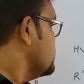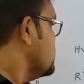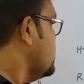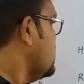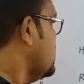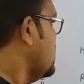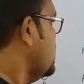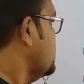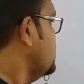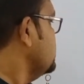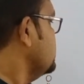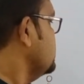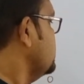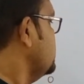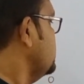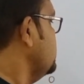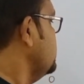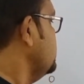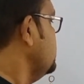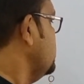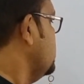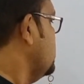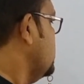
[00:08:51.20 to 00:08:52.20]

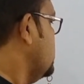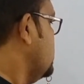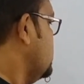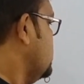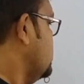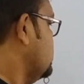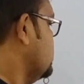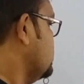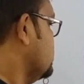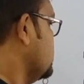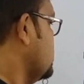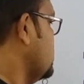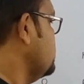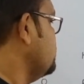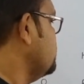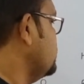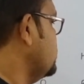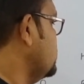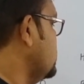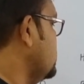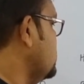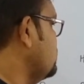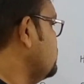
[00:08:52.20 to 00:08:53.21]
alkene and
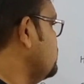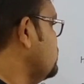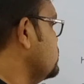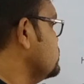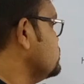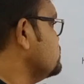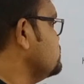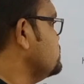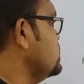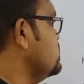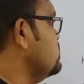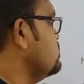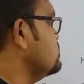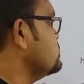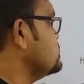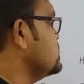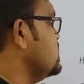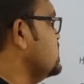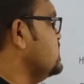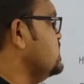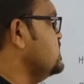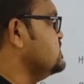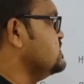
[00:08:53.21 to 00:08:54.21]
triphenylphosphine
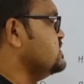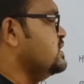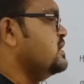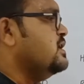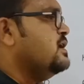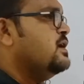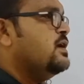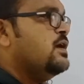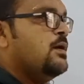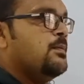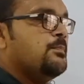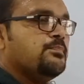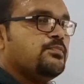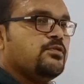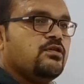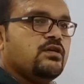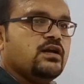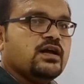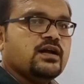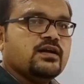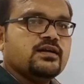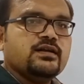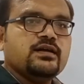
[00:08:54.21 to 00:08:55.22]
oxide as a
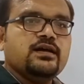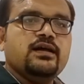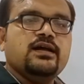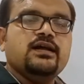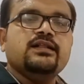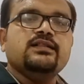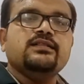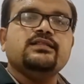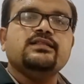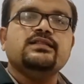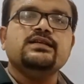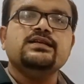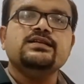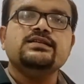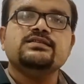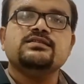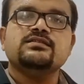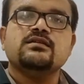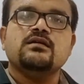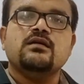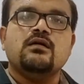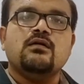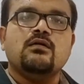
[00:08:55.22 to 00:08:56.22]
product, and
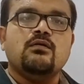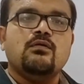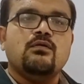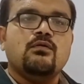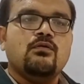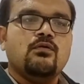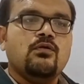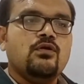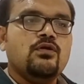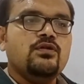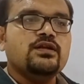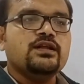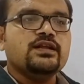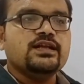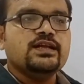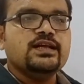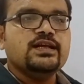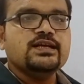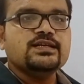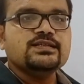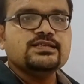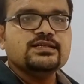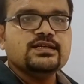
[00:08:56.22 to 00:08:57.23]
this whole
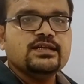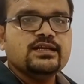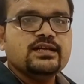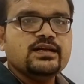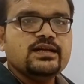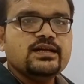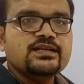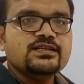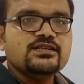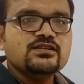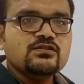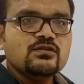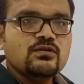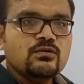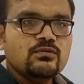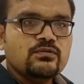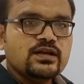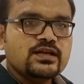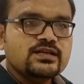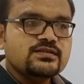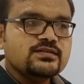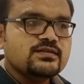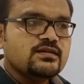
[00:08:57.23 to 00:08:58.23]
reaction is known
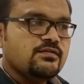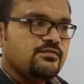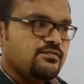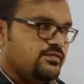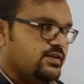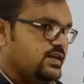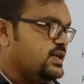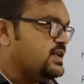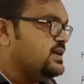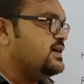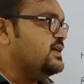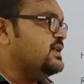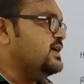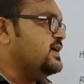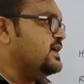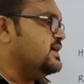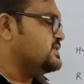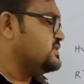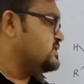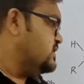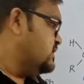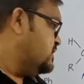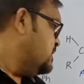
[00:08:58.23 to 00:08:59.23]
as Wittig
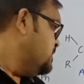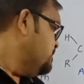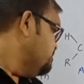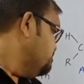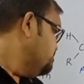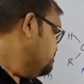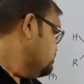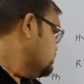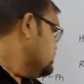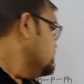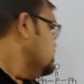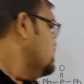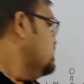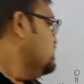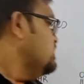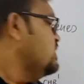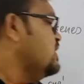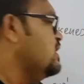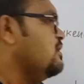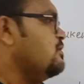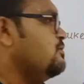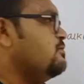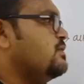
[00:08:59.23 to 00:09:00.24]
reaction.
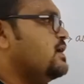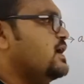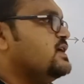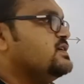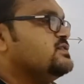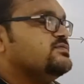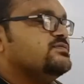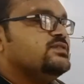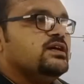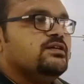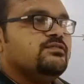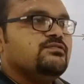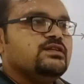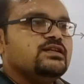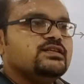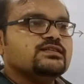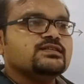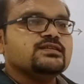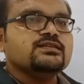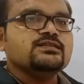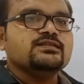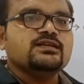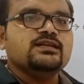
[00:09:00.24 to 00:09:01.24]
Now as we have
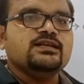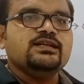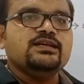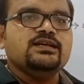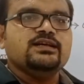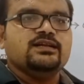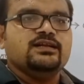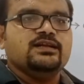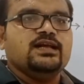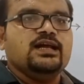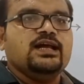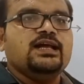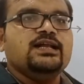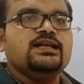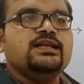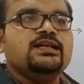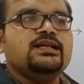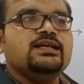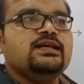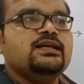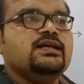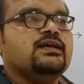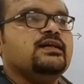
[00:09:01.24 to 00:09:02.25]
discussed earlier,
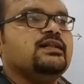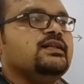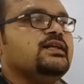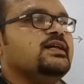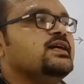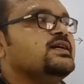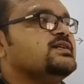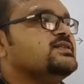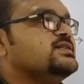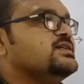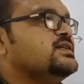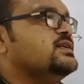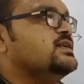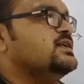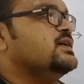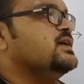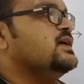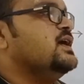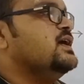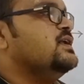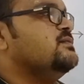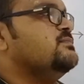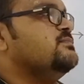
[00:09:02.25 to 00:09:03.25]
any reaction
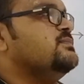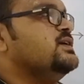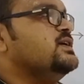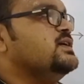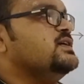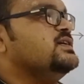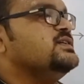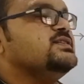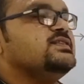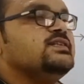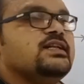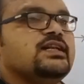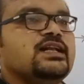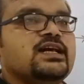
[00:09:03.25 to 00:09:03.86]
can be easily